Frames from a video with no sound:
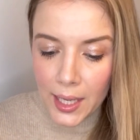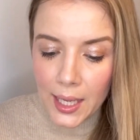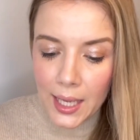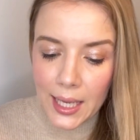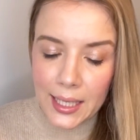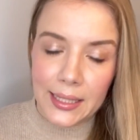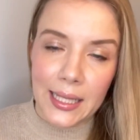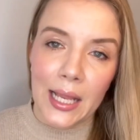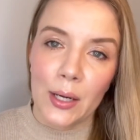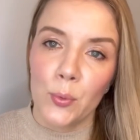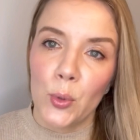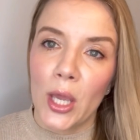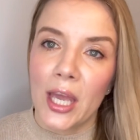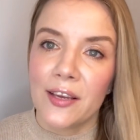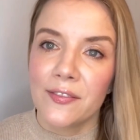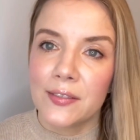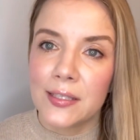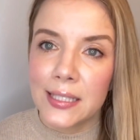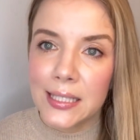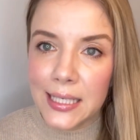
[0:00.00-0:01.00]
And then we
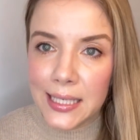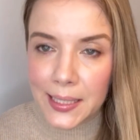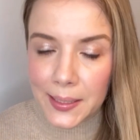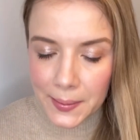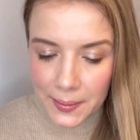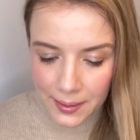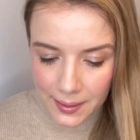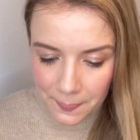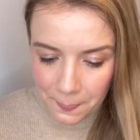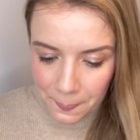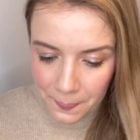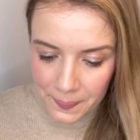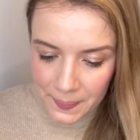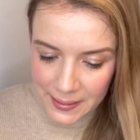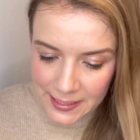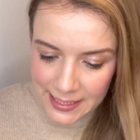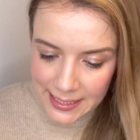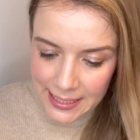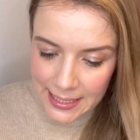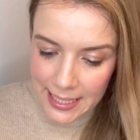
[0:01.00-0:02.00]
have zinc
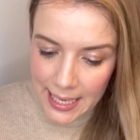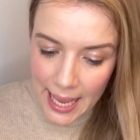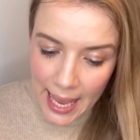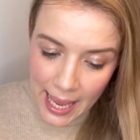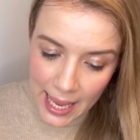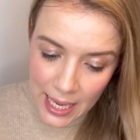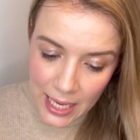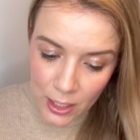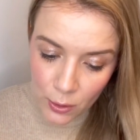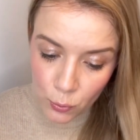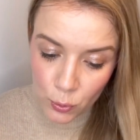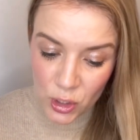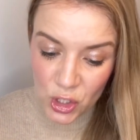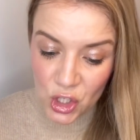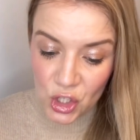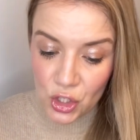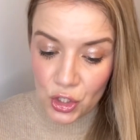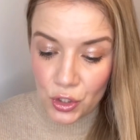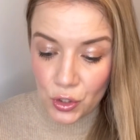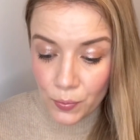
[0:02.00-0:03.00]
PCA, which
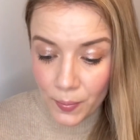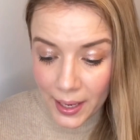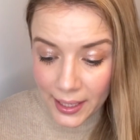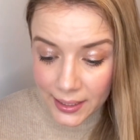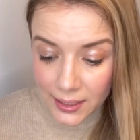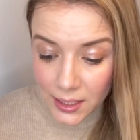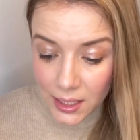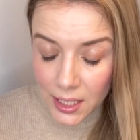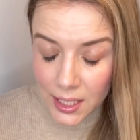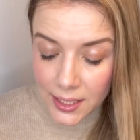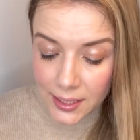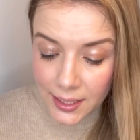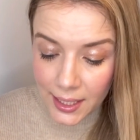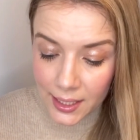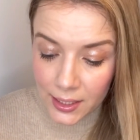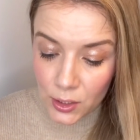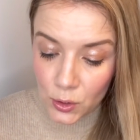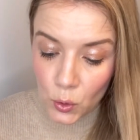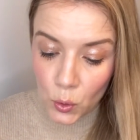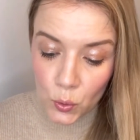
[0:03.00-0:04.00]
is humectant,
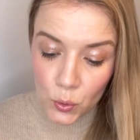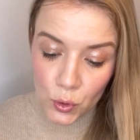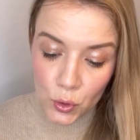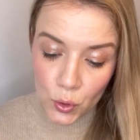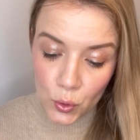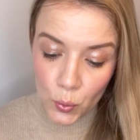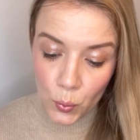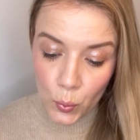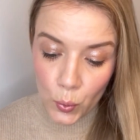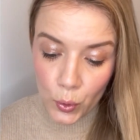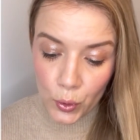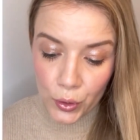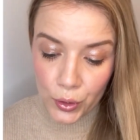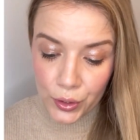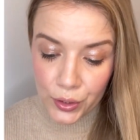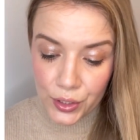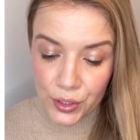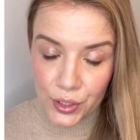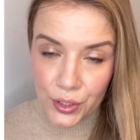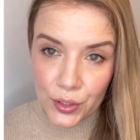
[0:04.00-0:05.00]
and it also
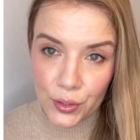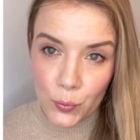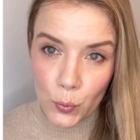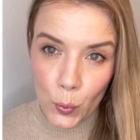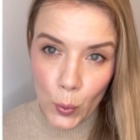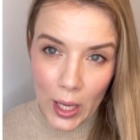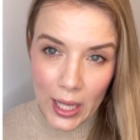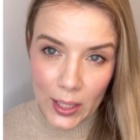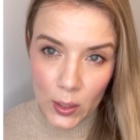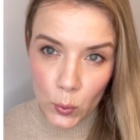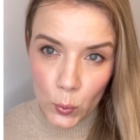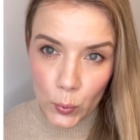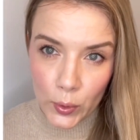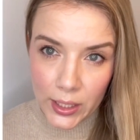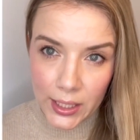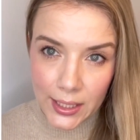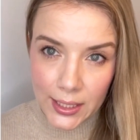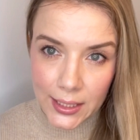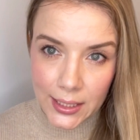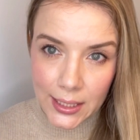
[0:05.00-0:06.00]
works well
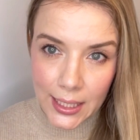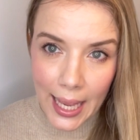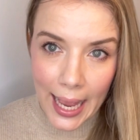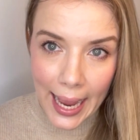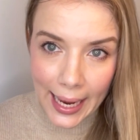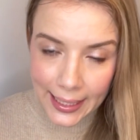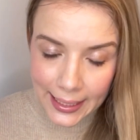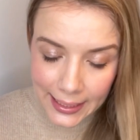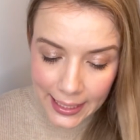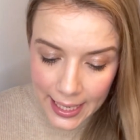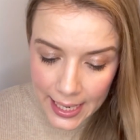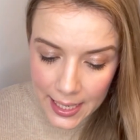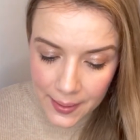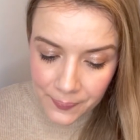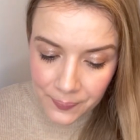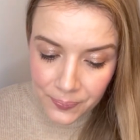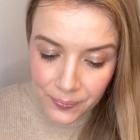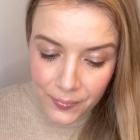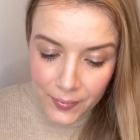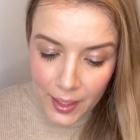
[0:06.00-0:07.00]
with
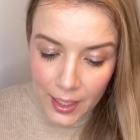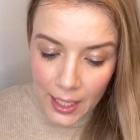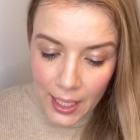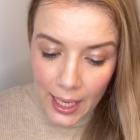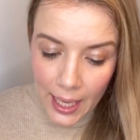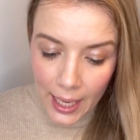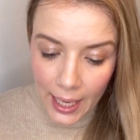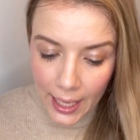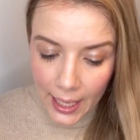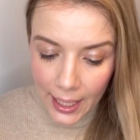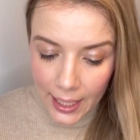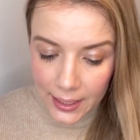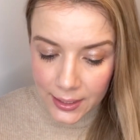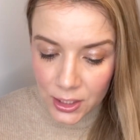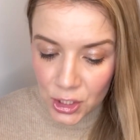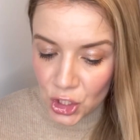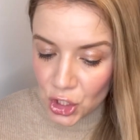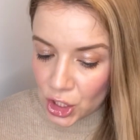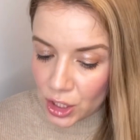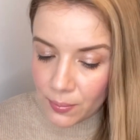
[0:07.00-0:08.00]
acne. And
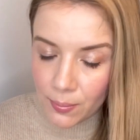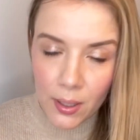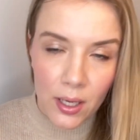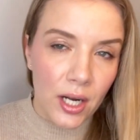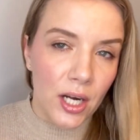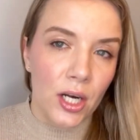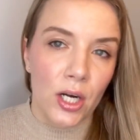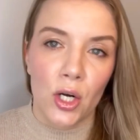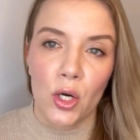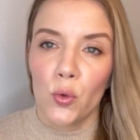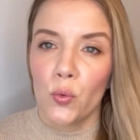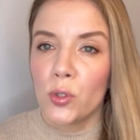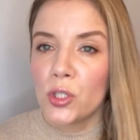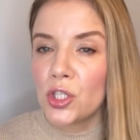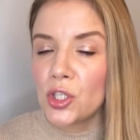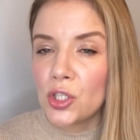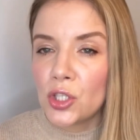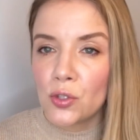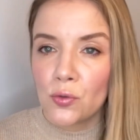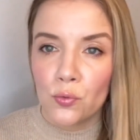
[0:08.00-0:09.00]
shea butter, which
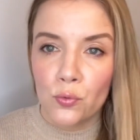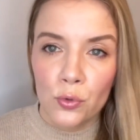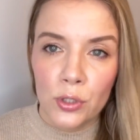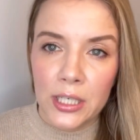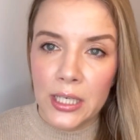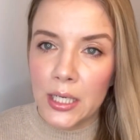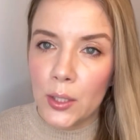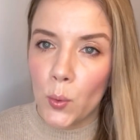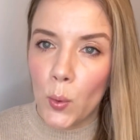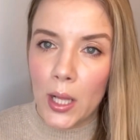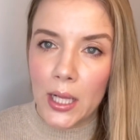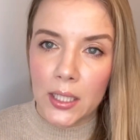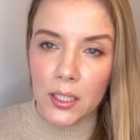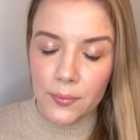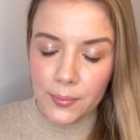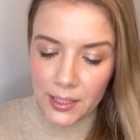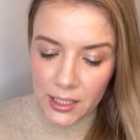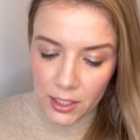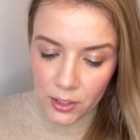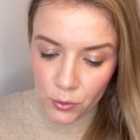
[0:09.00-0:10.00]
is a really
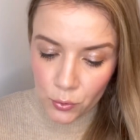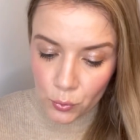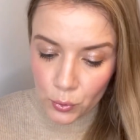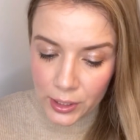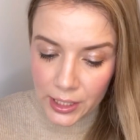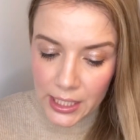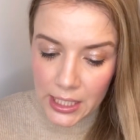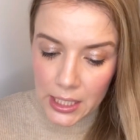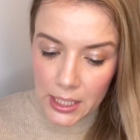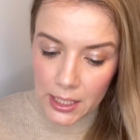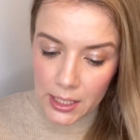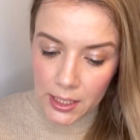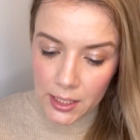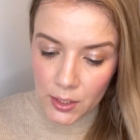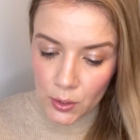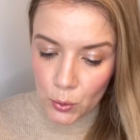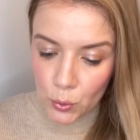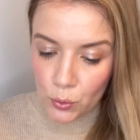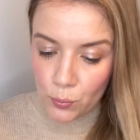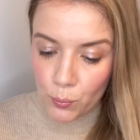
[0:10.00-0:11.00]
welcoming ingredient in a good